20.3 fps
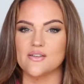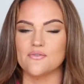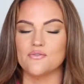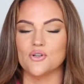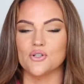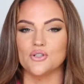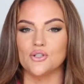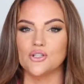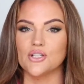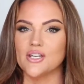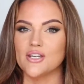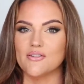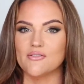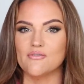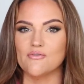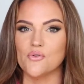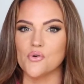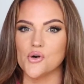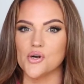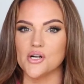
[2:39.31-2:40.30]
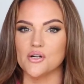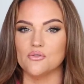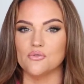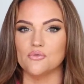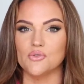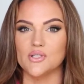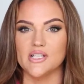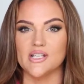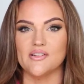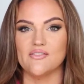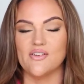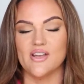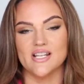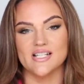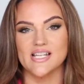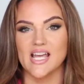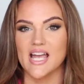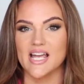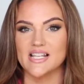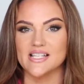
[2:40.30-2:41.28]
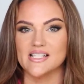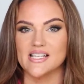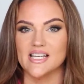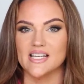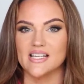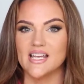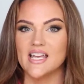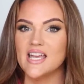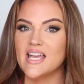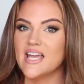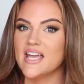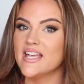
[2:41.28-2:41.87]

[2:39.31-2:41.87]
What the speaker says: If you're looking for a really fantastic